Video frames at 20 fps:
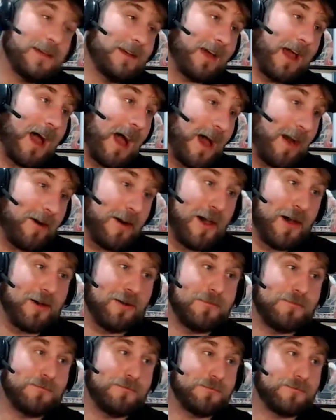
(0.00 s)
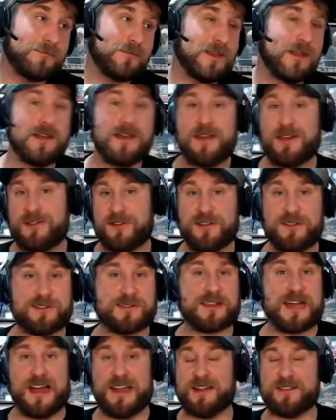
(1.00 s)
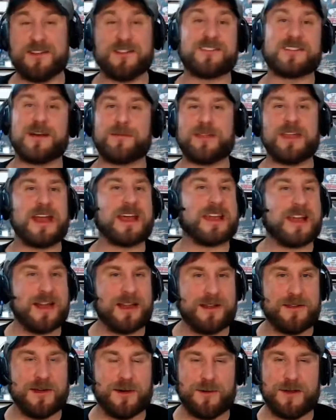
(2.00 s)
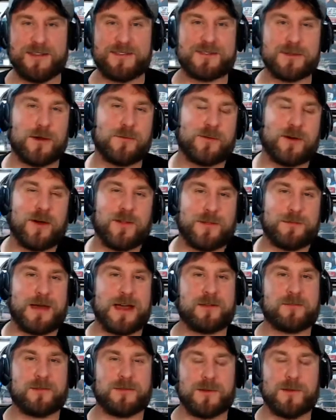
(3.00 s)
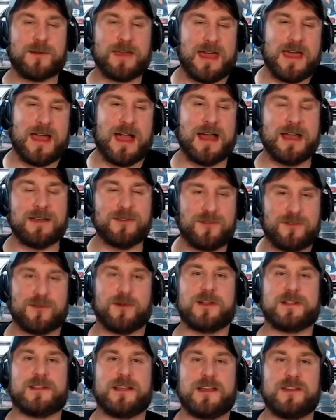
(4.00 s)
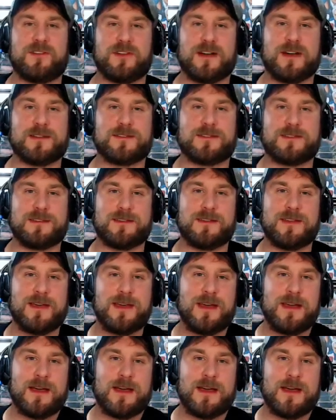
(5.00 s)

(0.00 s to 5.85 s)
I don't know. Just something I kind of noticed. Overall, the match was okay. I enjoyed Lee Johnson.